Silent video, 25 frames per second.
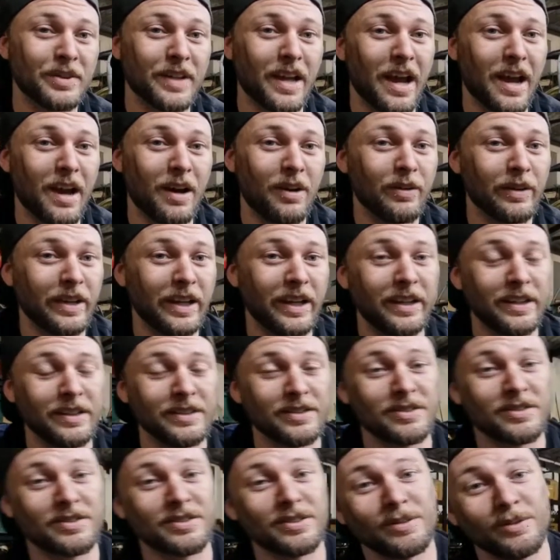now
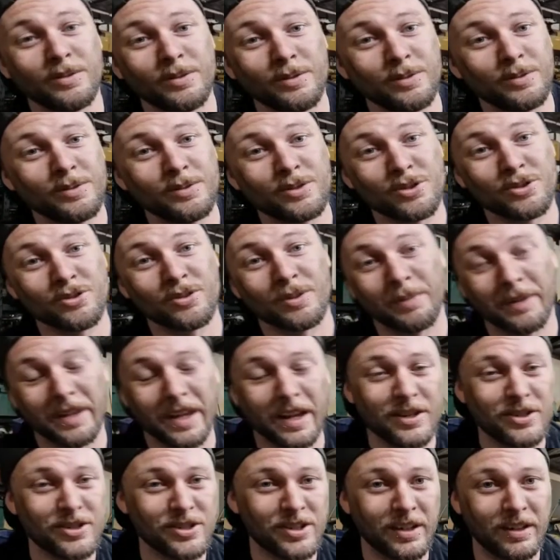is to strip the
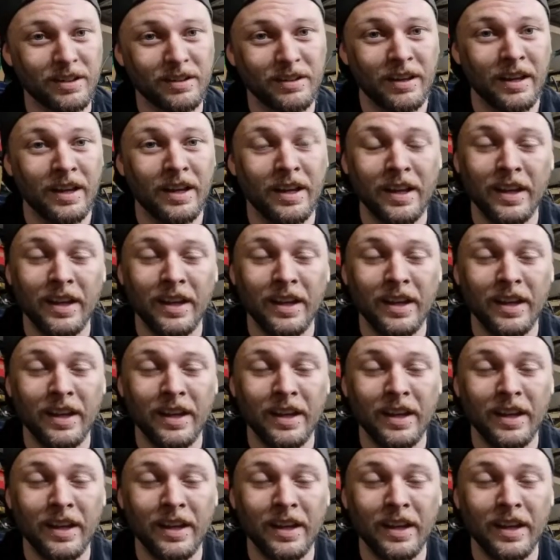engine,